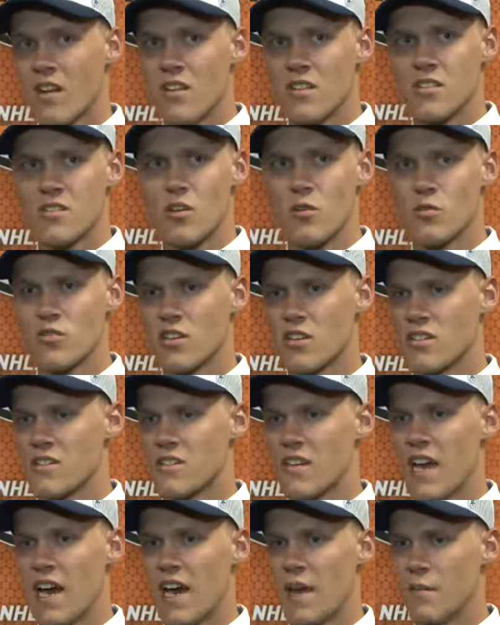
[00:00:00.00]
So
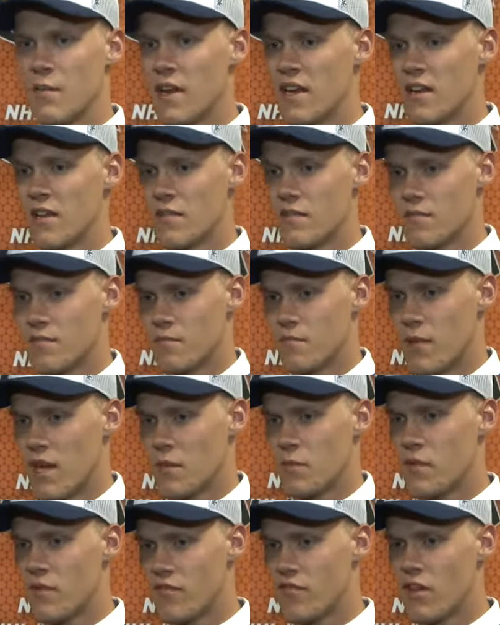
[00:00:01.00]
just that
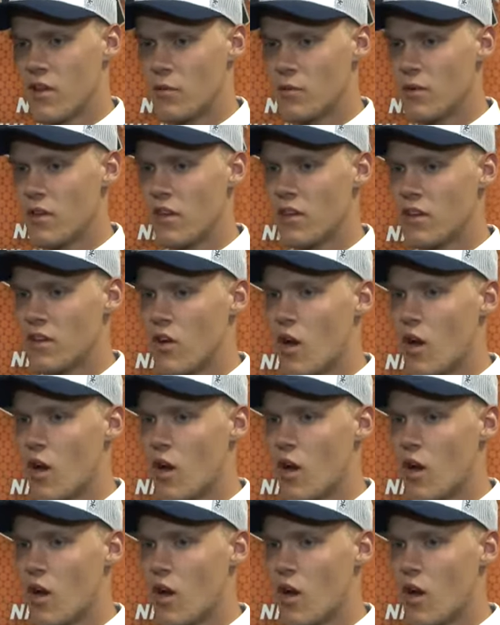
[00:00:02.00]
made me feel really